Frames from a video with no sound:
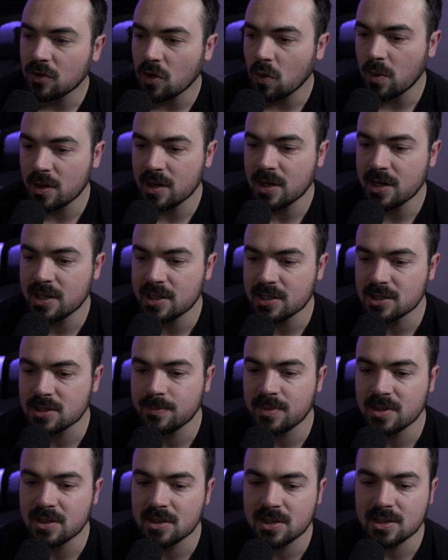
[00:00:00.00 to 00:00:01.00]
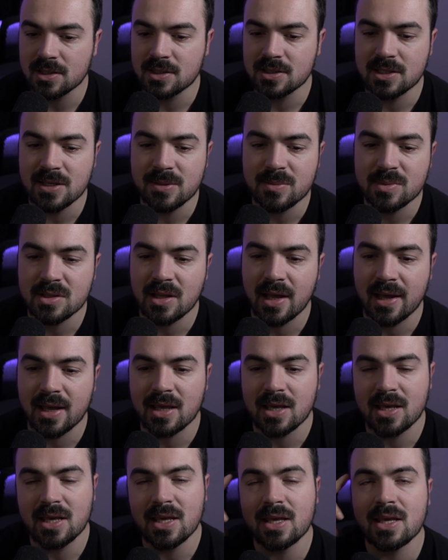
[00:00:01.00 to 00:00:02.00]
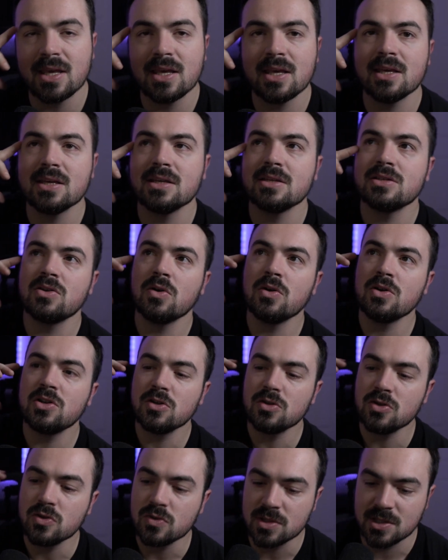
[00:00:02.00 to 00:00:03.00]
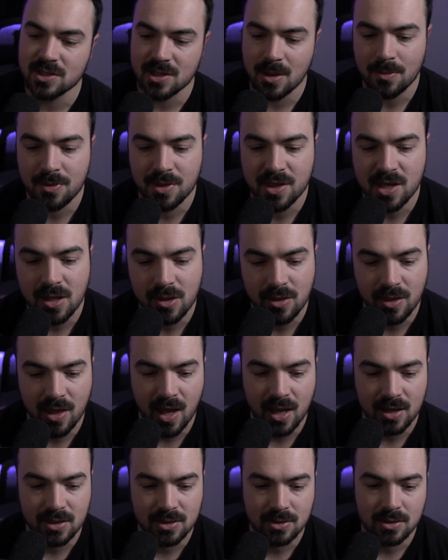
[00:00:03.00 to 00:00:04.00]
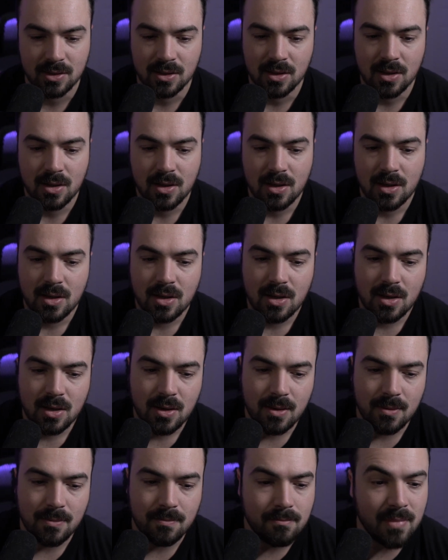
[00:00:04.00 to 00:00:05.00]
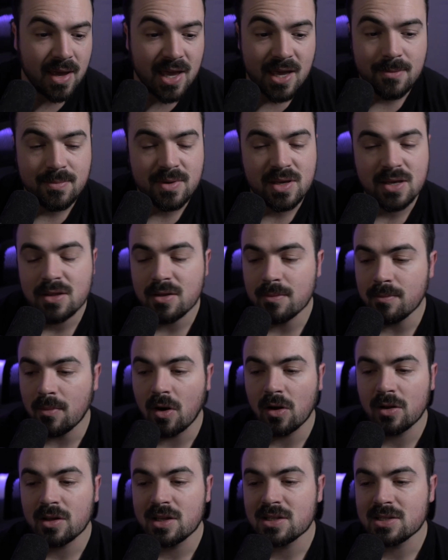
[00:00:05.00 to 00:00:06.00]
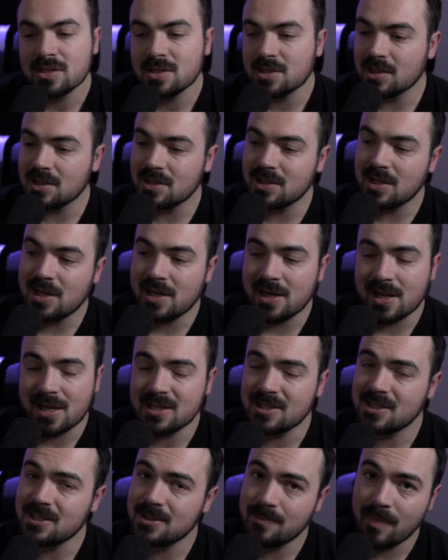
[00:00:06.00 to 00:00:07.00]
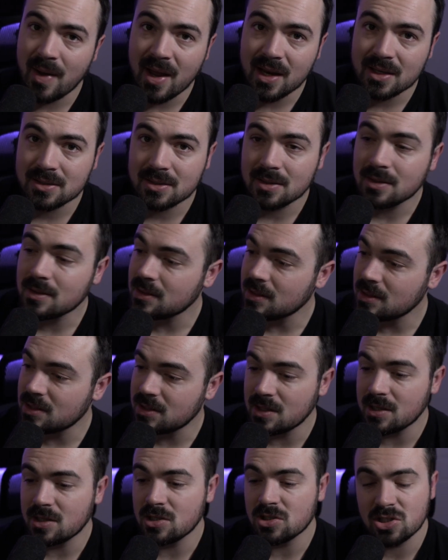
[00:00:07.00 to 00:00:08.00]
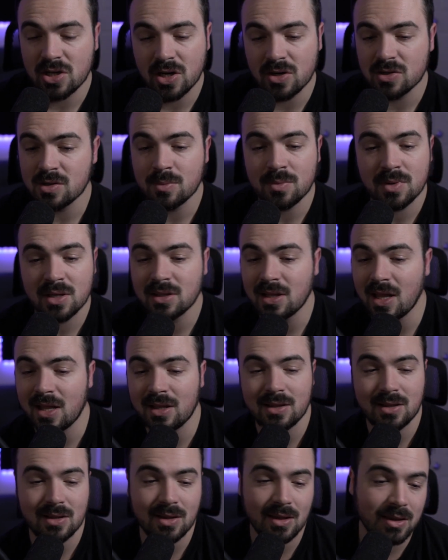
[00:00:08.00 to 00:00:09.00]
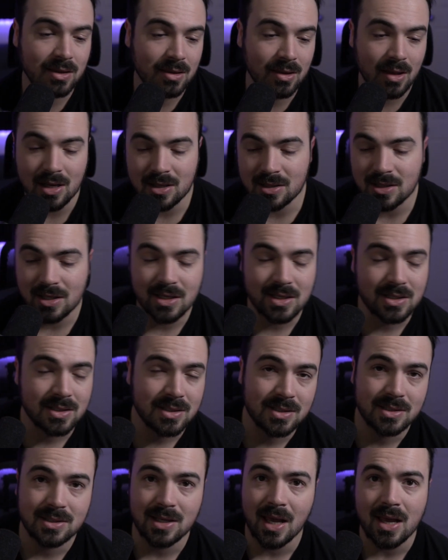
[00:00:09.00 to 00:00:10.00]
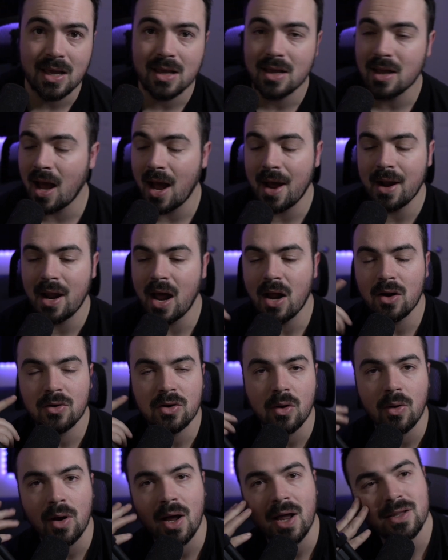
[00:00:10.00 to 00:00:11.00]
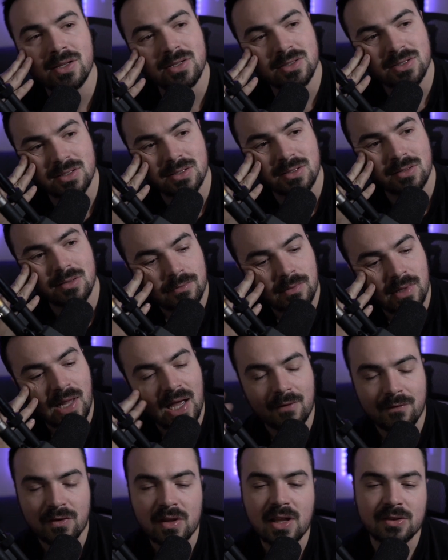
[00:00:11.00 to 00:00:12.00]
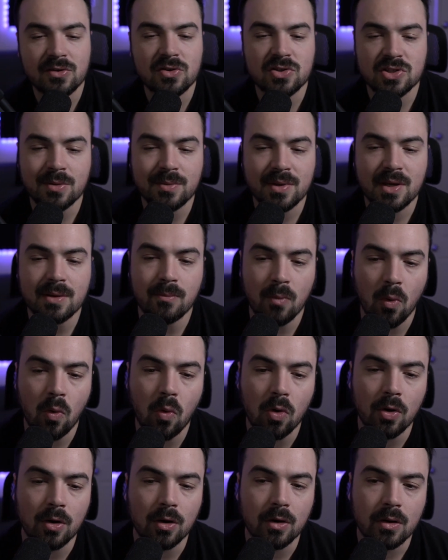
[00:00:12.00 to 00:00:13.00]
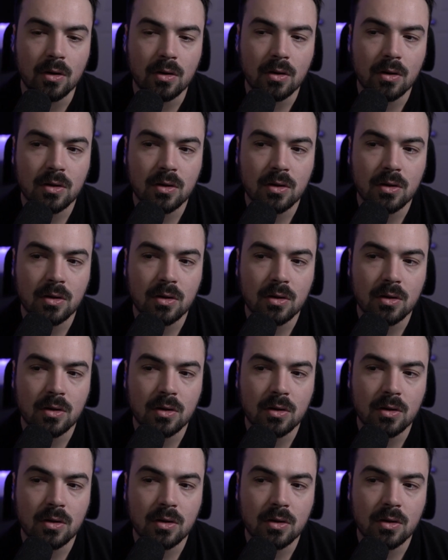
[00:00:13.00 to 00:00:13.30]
know what it is, but it seems like he is going to do something that maybe the Marlians didn't expect, share something that they didn't say. I don't know. I feel like there's something more